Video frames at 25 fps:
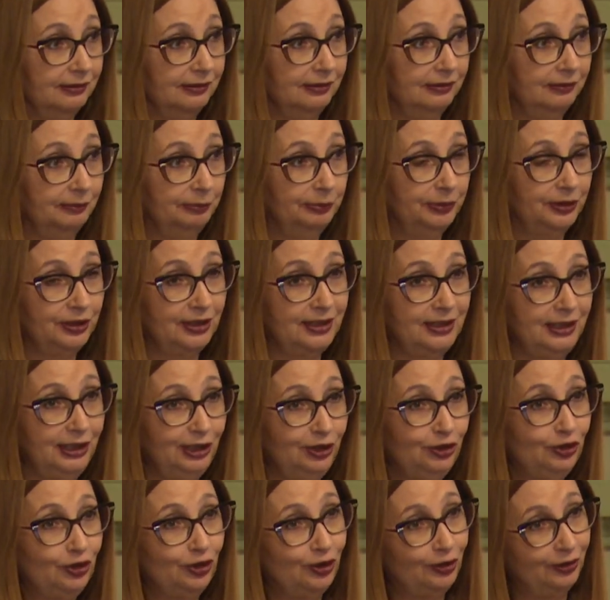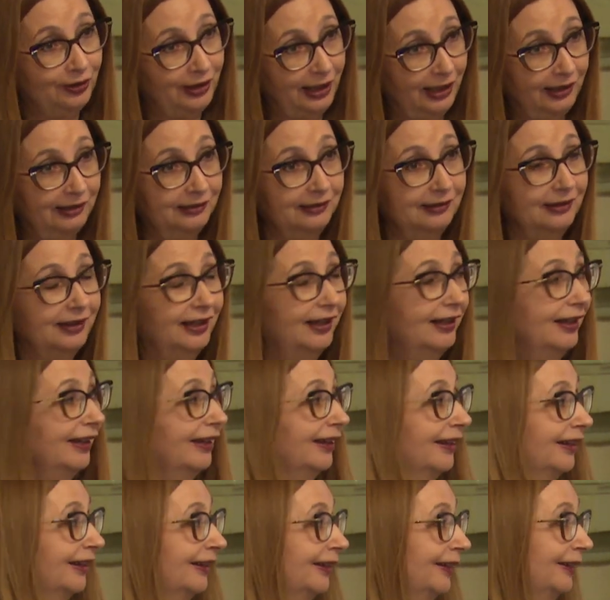procedure, then
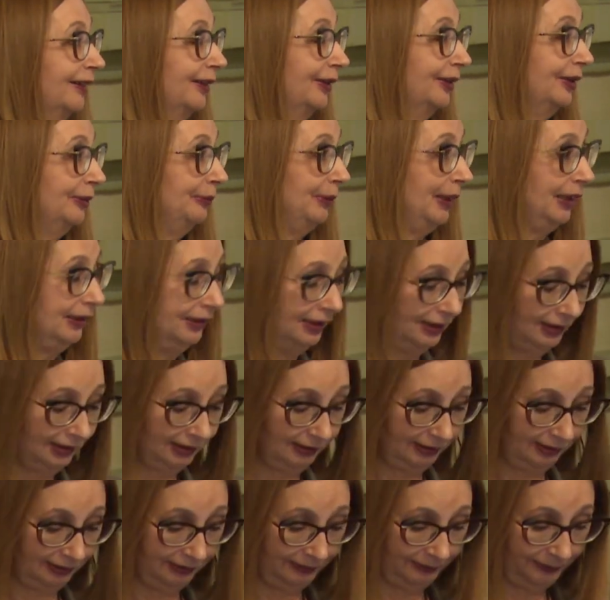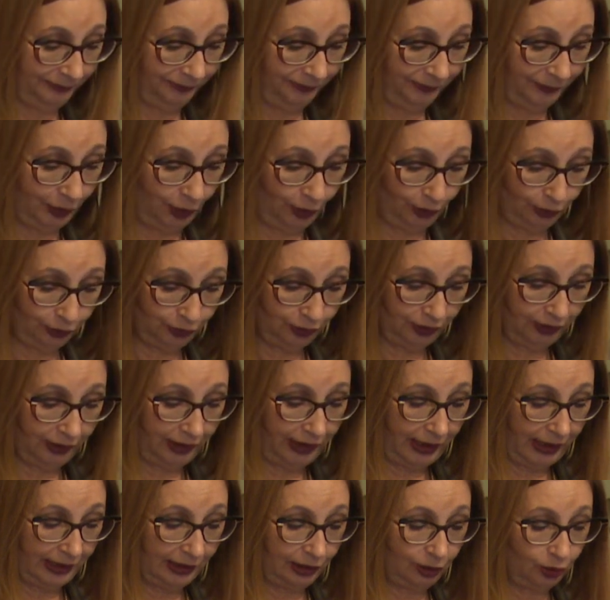the medical doctor
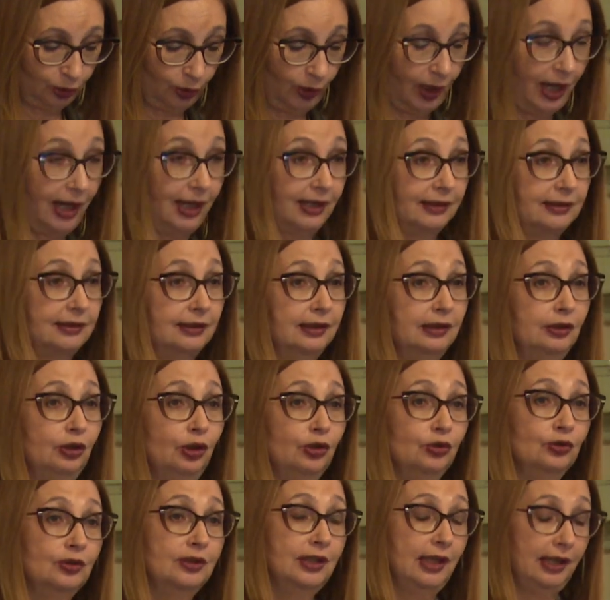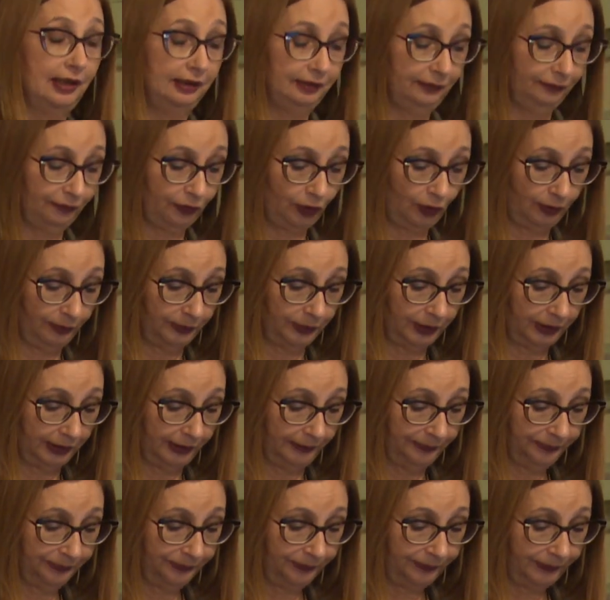has to ask the consent from the
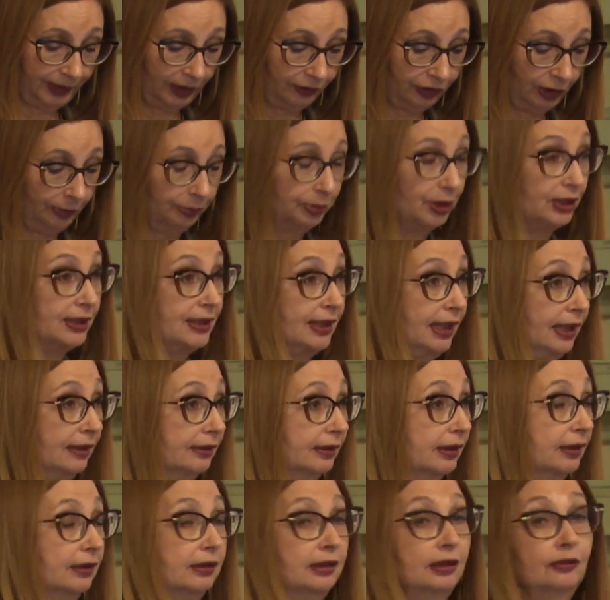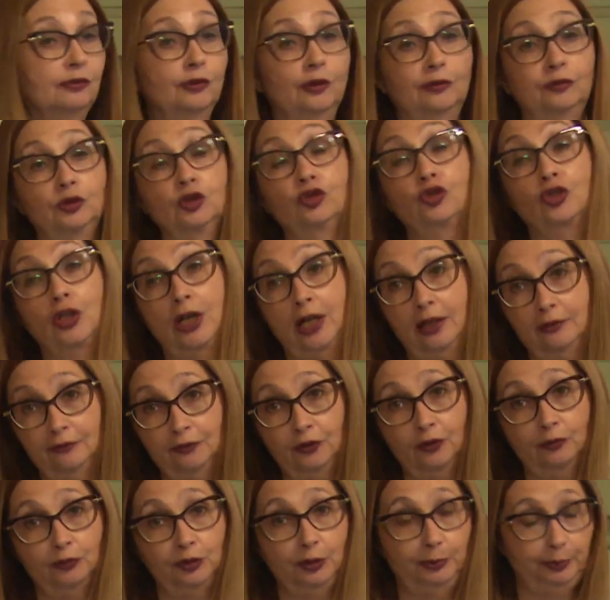representative of the child,
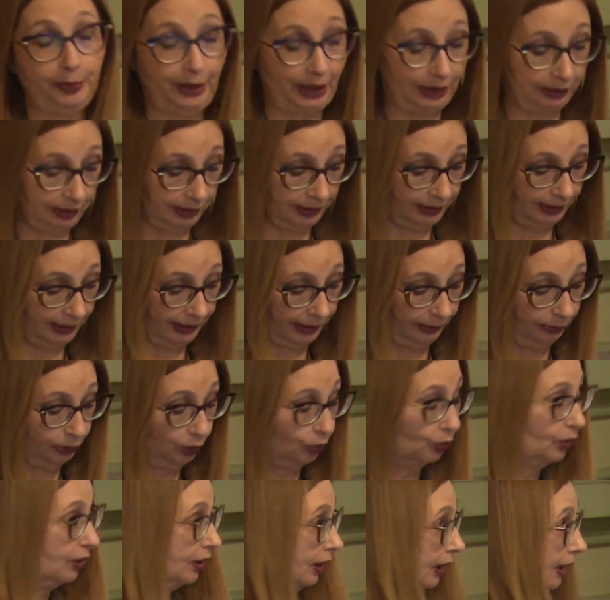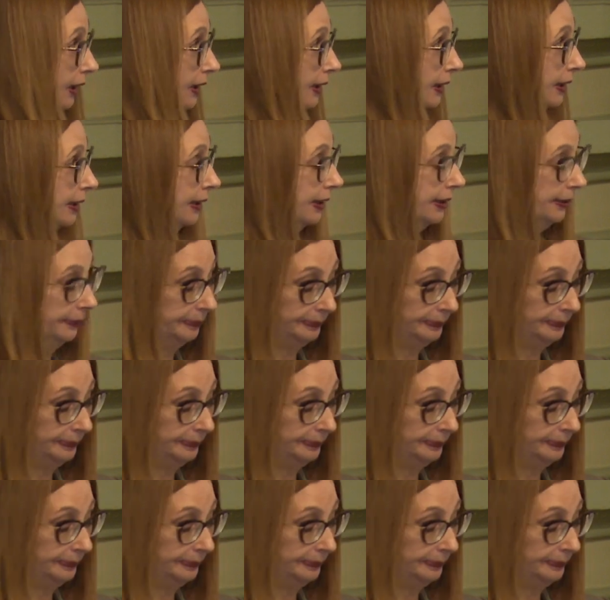from the parents in most cases.